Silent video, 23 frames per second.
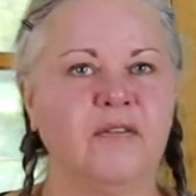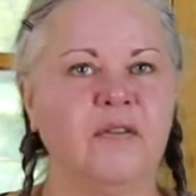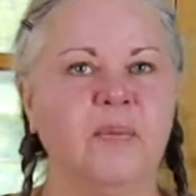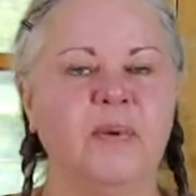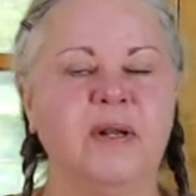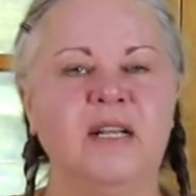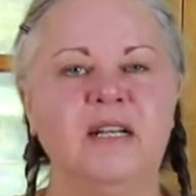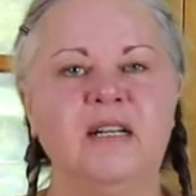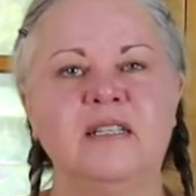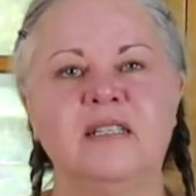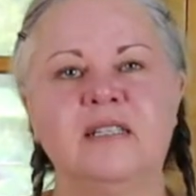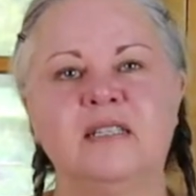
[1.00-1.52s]

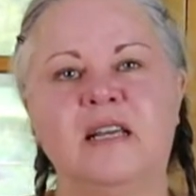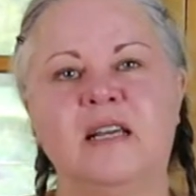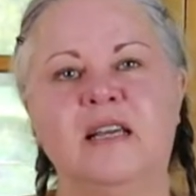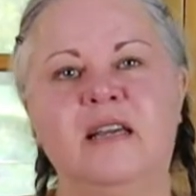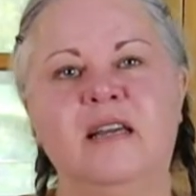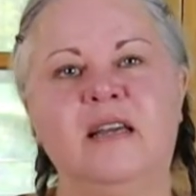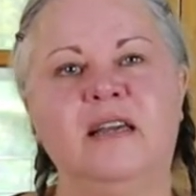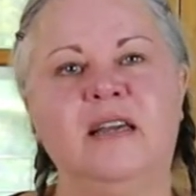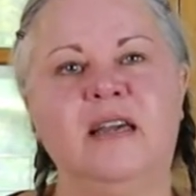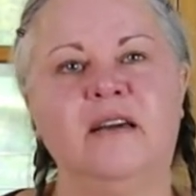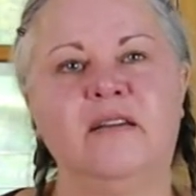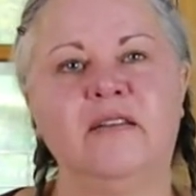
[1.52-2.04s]
everybody, it's
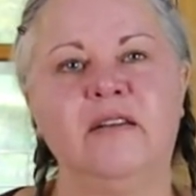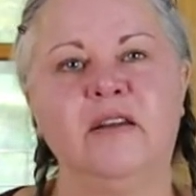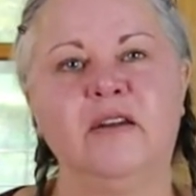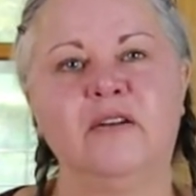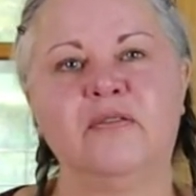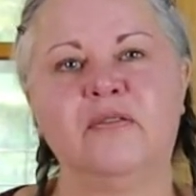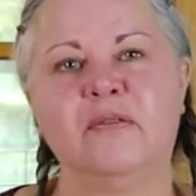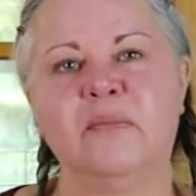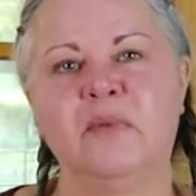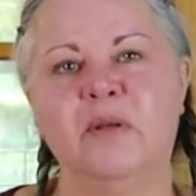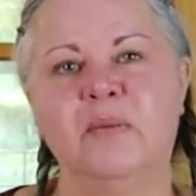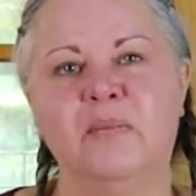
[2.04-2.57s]
Diane Gale here
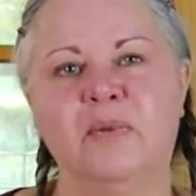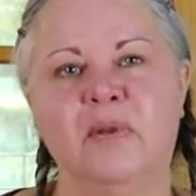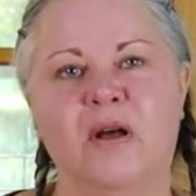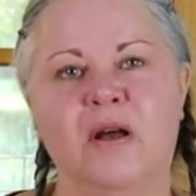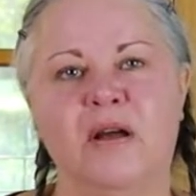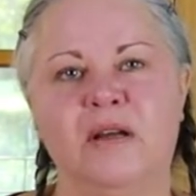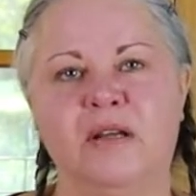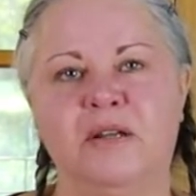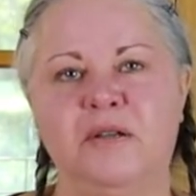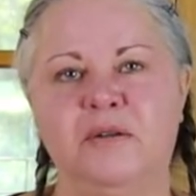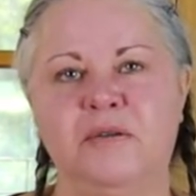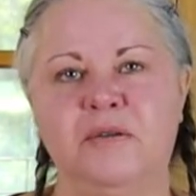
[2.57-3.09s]
from the
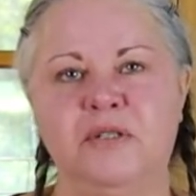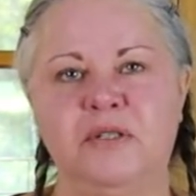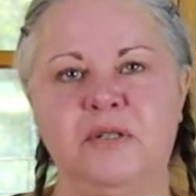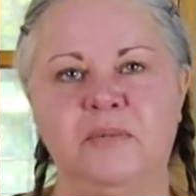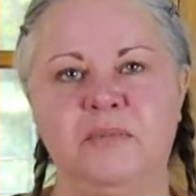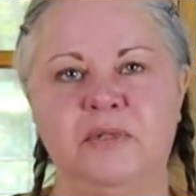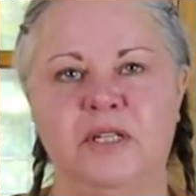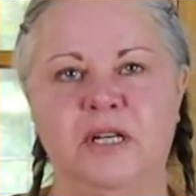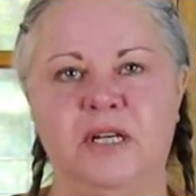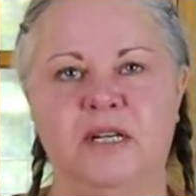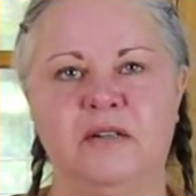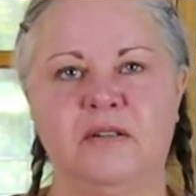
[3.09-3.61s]
blog and YouTube
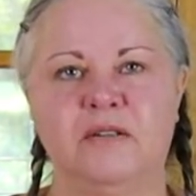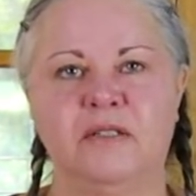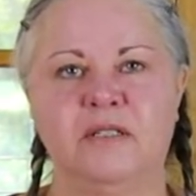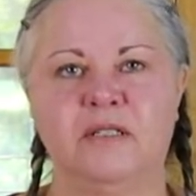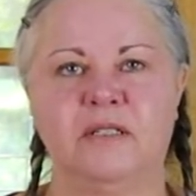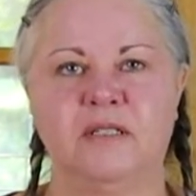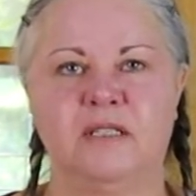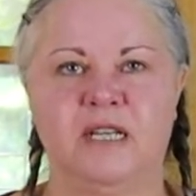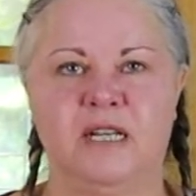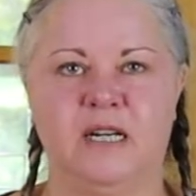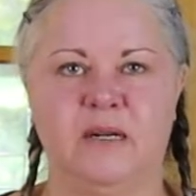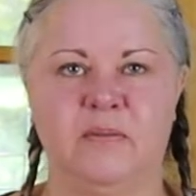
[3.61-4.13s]
channel
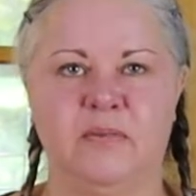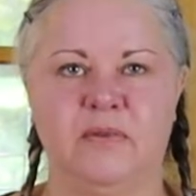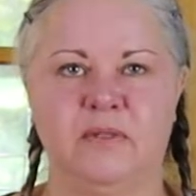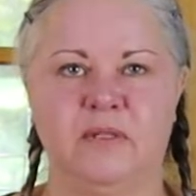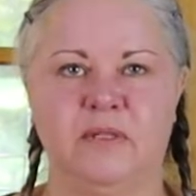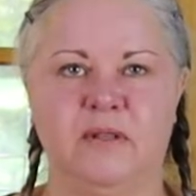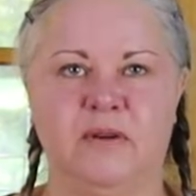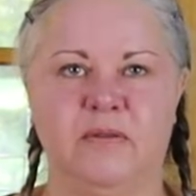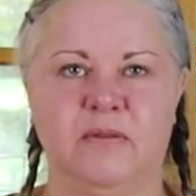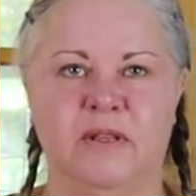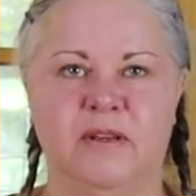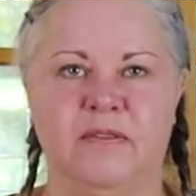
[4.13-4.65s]
Sustainable
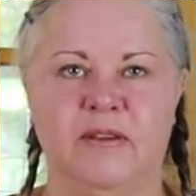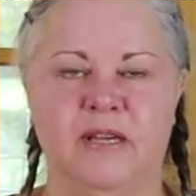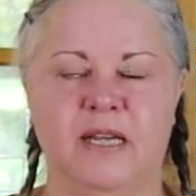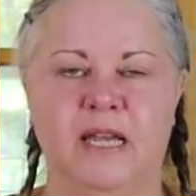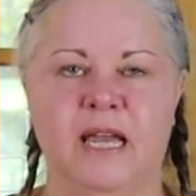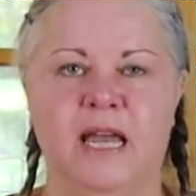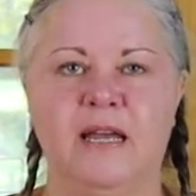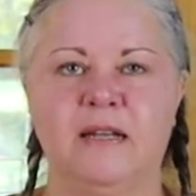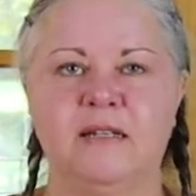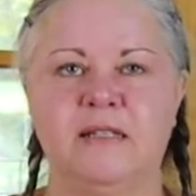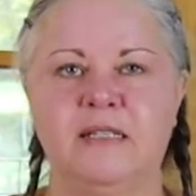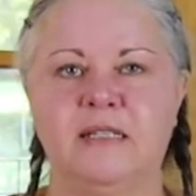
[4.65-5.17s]
Slow Living,
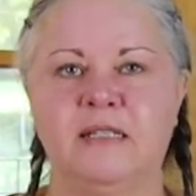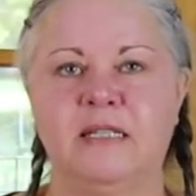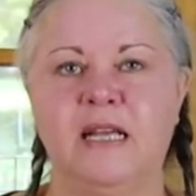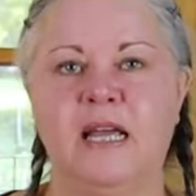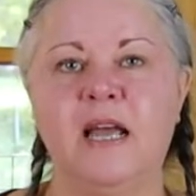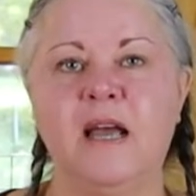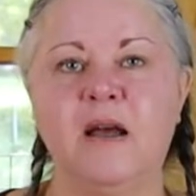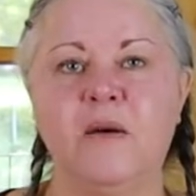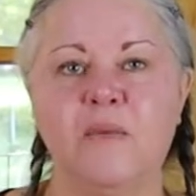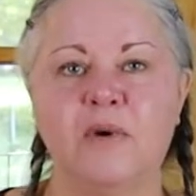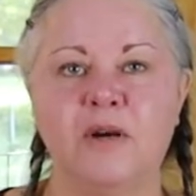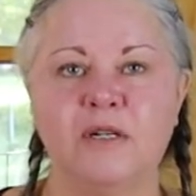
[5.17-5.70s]
and
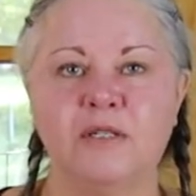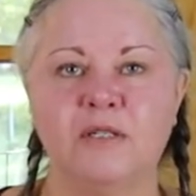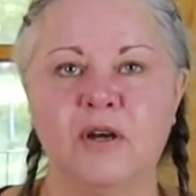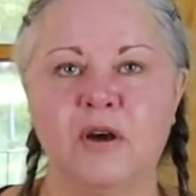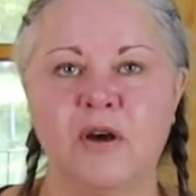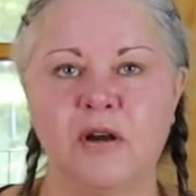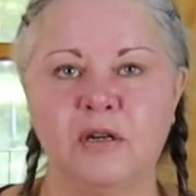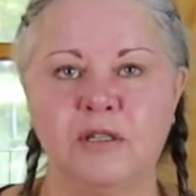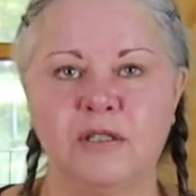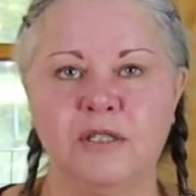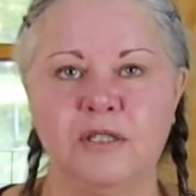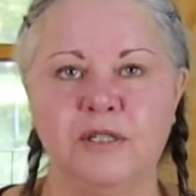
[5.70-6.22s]
today I want to
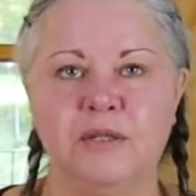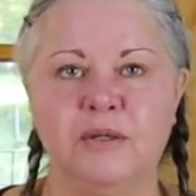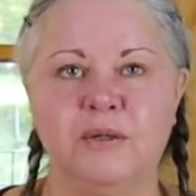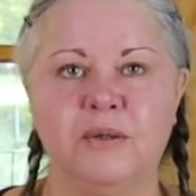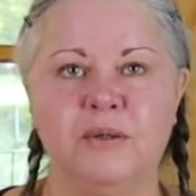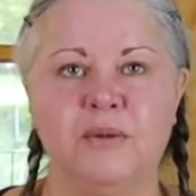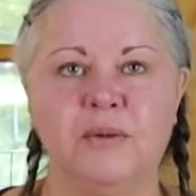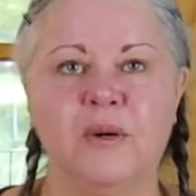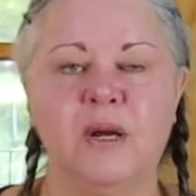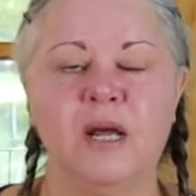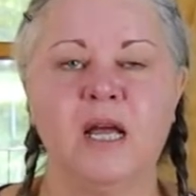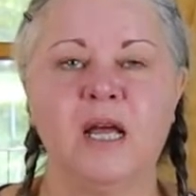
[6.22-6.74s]
talk to
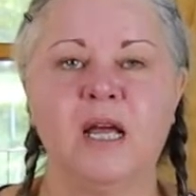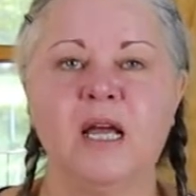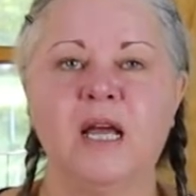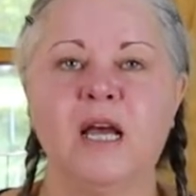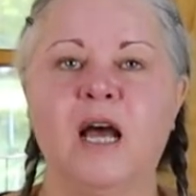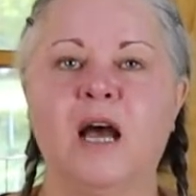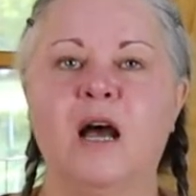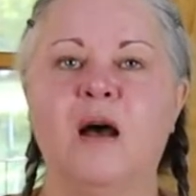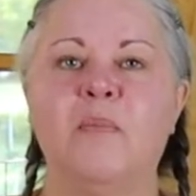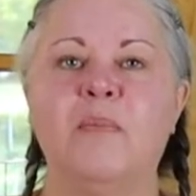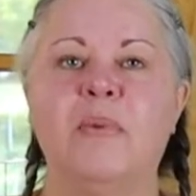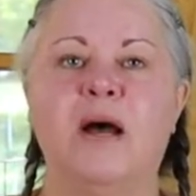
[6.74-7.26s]
you
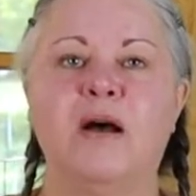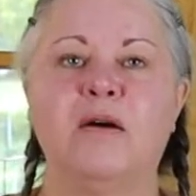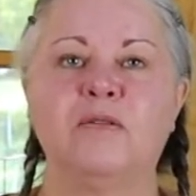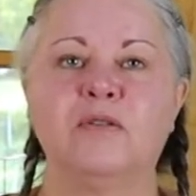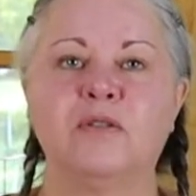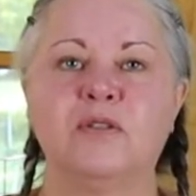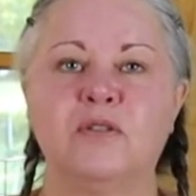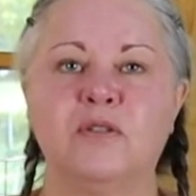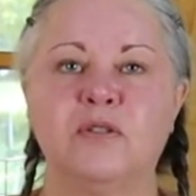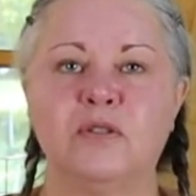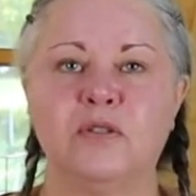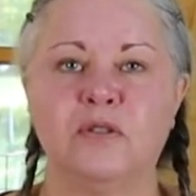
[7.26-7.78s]
about
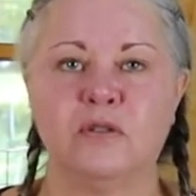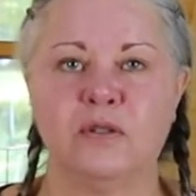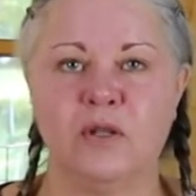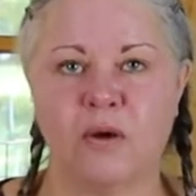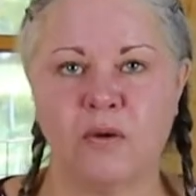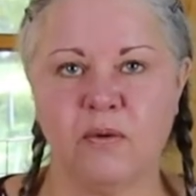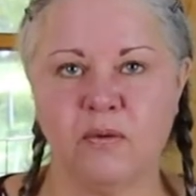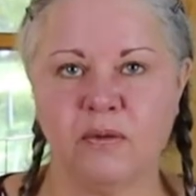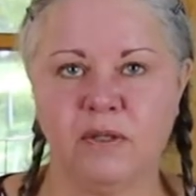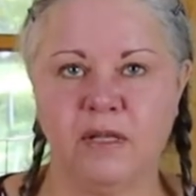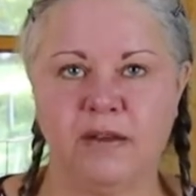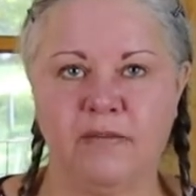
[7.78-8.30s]

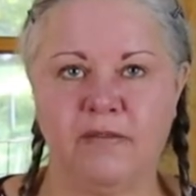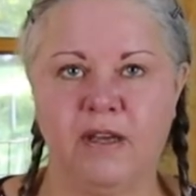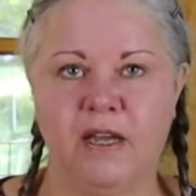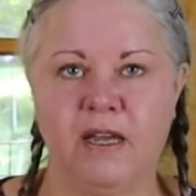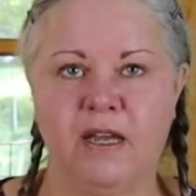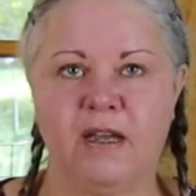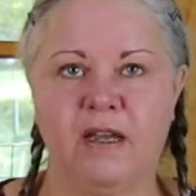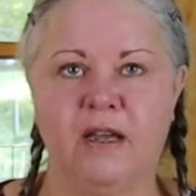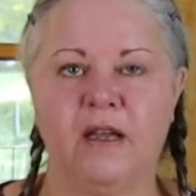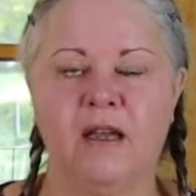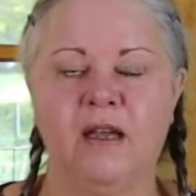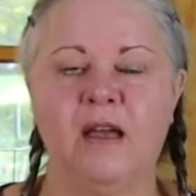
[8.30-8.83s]
slow
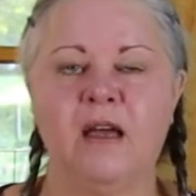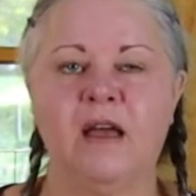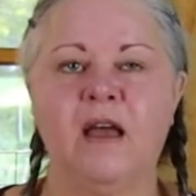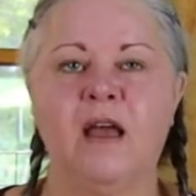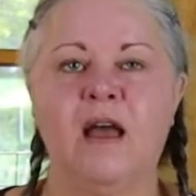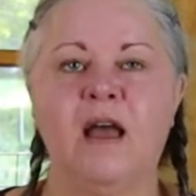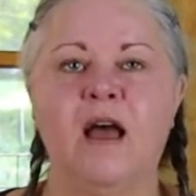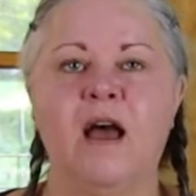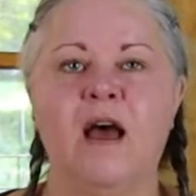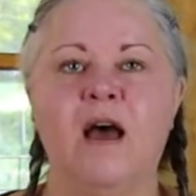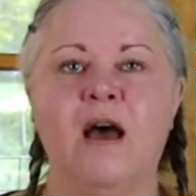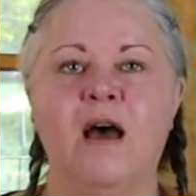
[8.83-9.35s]
living
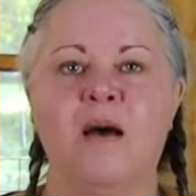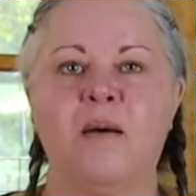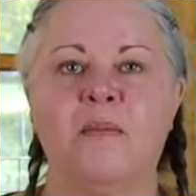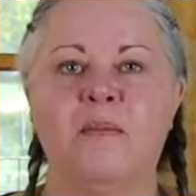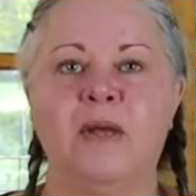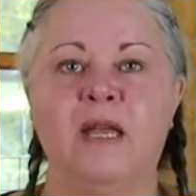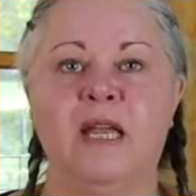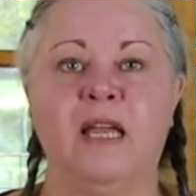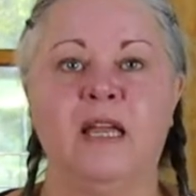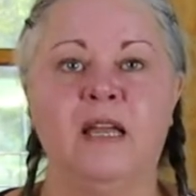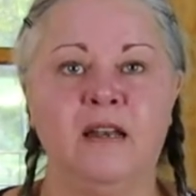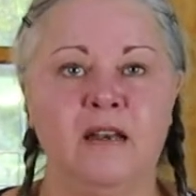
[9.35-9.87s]

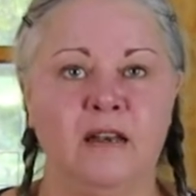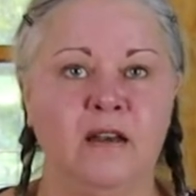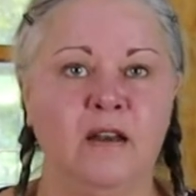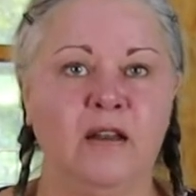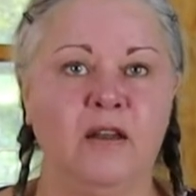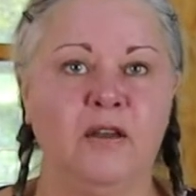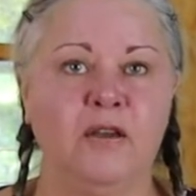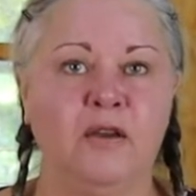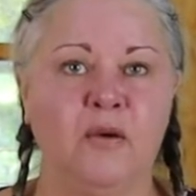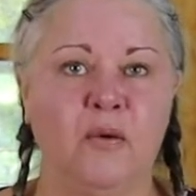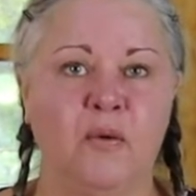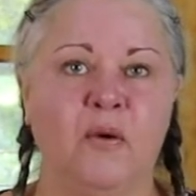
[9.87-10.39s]
in
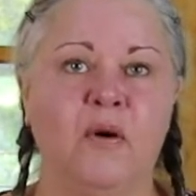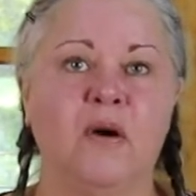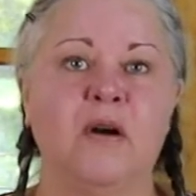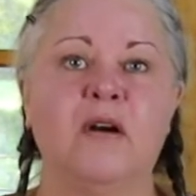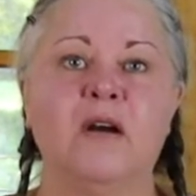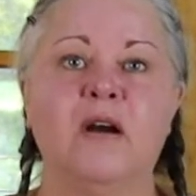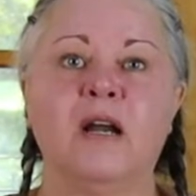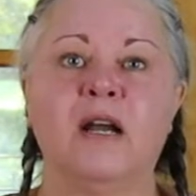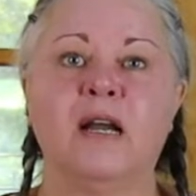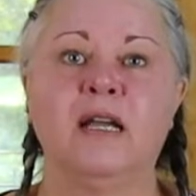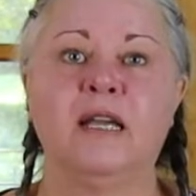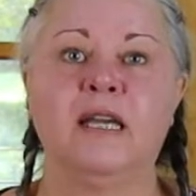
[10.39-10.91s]

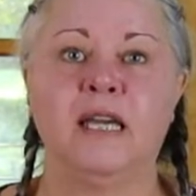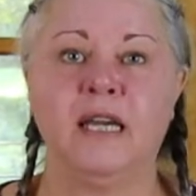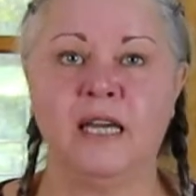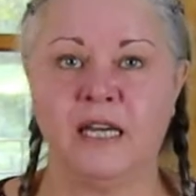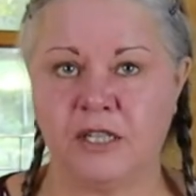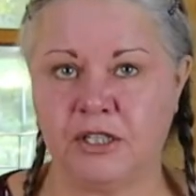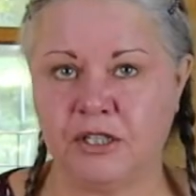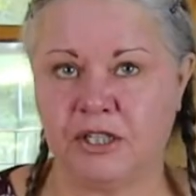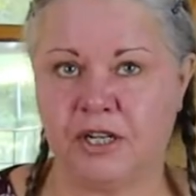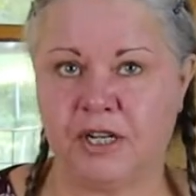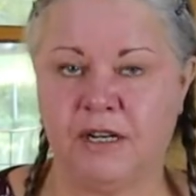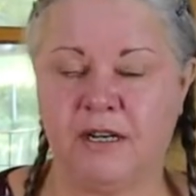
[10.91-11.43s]
your
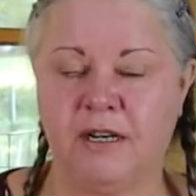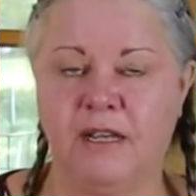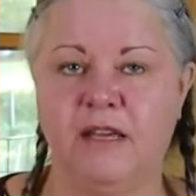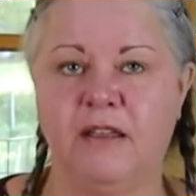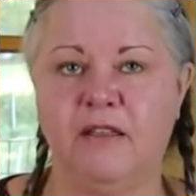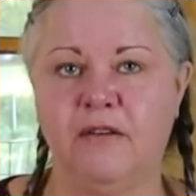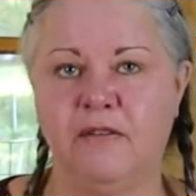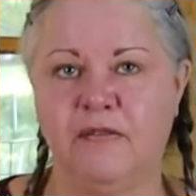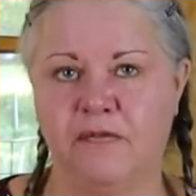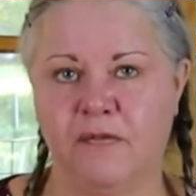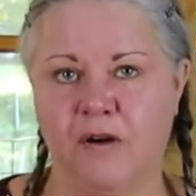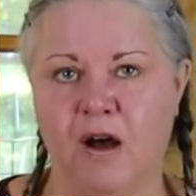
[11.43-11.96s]
kitchen in
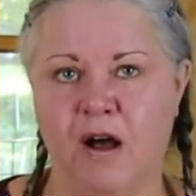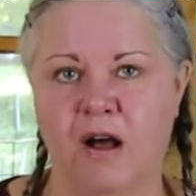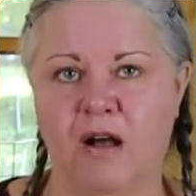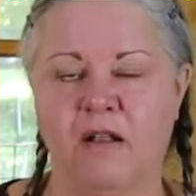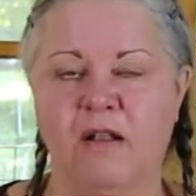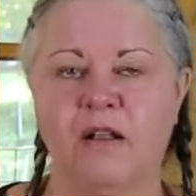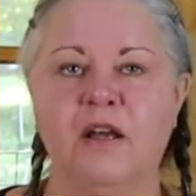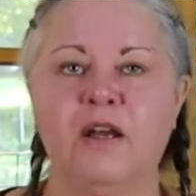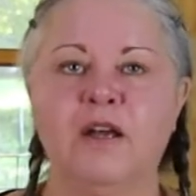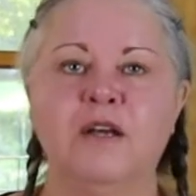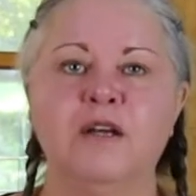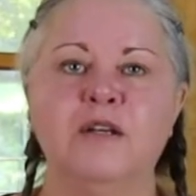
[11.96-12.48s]
the fall.